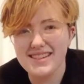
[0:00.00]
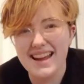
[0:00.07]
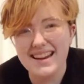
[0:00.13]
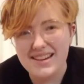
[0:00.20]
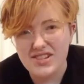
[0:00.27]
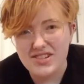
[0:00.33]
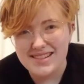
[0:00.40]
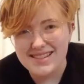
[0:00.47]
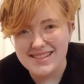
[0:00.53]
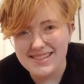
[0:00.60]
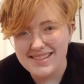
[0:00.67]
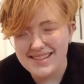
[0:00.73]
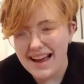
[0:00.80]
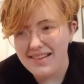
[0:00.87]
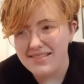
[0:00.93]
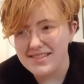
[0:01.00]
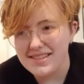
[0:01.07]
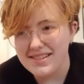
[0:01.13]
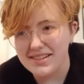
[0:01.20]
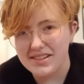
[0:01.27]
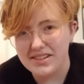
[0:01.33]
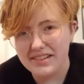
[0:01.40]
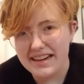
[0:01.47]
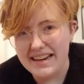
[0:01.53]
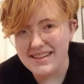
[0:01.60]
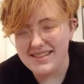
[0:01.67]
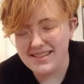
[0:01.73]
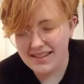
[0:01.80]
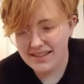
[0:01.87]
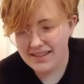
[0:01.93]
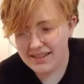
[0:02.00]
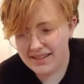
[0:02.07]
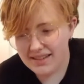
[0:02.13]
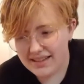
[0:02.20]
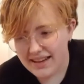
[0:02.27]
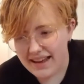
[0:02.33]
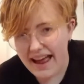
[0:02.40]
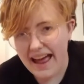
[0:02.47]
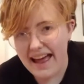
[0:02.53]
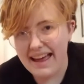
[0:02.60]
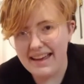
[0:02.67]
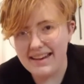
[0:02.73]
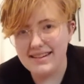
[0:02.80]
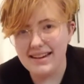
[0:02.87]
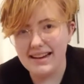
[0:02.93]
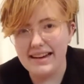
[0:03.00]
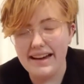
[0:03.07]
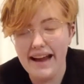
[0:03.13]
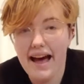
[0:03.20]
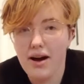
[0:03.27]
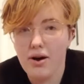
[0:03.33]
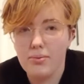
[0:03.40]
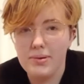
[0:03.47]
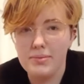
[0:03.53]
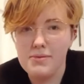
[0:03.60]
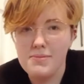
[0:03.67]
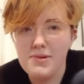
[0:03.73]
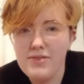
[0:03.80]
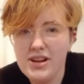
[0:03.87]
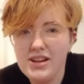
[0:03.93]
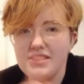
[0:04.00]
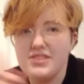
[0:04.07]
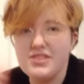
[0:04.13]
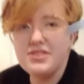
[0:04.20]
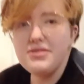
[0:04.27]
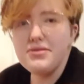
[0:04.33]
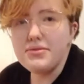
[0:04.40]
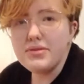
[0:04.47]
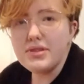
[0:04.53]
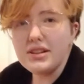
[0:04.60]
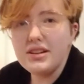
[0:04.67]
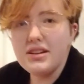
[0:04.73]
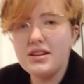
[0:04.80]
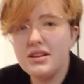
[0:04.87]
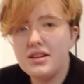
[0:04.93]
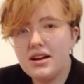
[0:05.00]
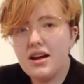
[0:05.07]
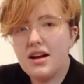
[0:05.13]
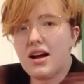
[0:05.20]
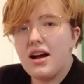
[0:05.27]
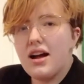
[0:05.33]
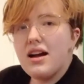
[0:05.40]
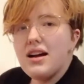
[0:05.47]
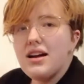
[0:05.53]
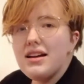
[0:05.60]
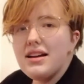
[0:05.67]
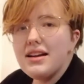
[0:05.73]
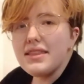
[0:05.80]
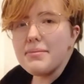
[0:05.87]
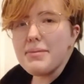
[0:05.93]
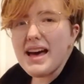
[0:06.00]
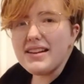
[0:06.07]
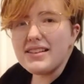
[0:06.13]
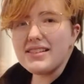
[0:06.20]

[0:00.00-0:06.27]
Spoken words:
10 inches sounds great. And now we will move on to the pattern.